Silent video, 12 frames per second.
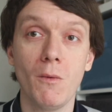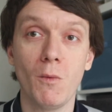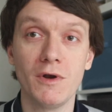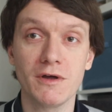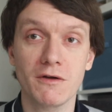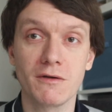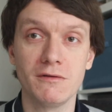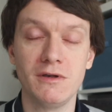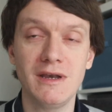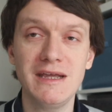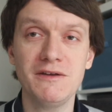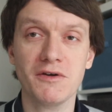When a
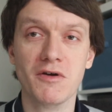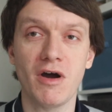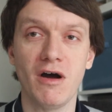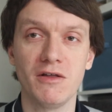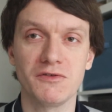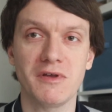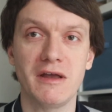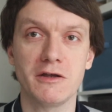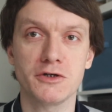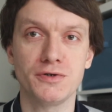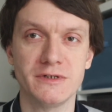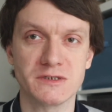leader can't
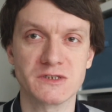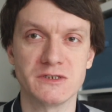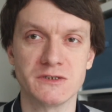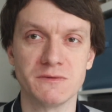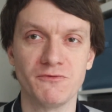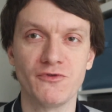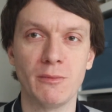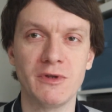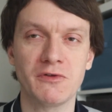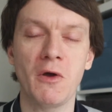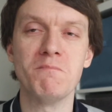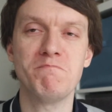take criticism from
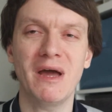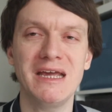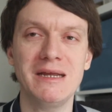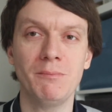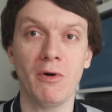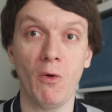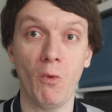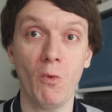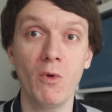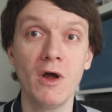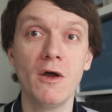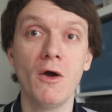his own
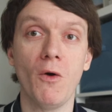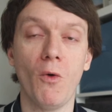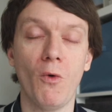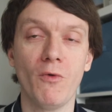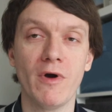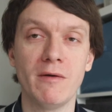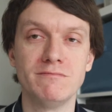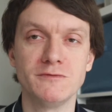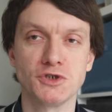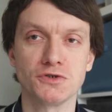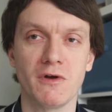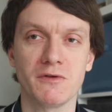people, or
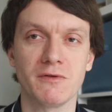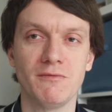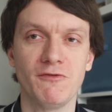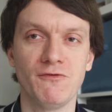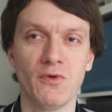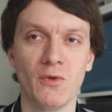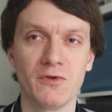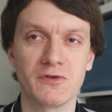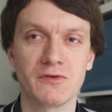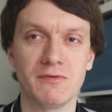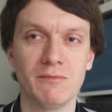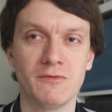tries to
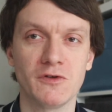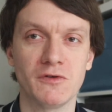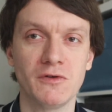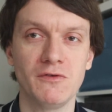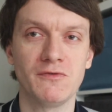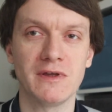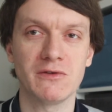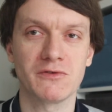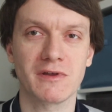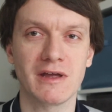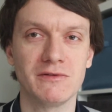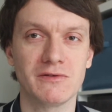enforce them to do things
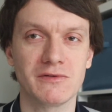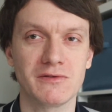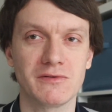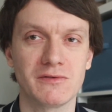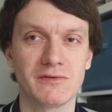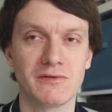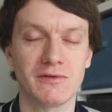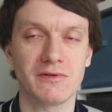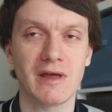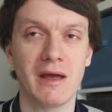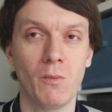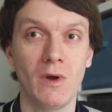against
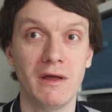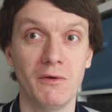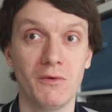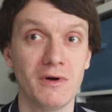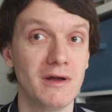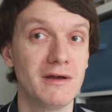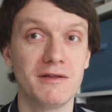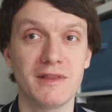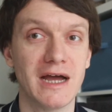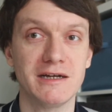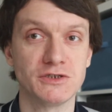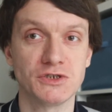their will,
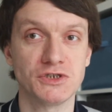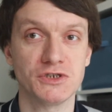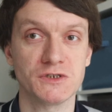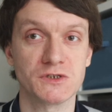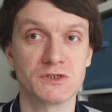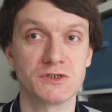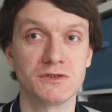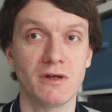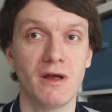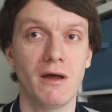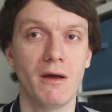that is just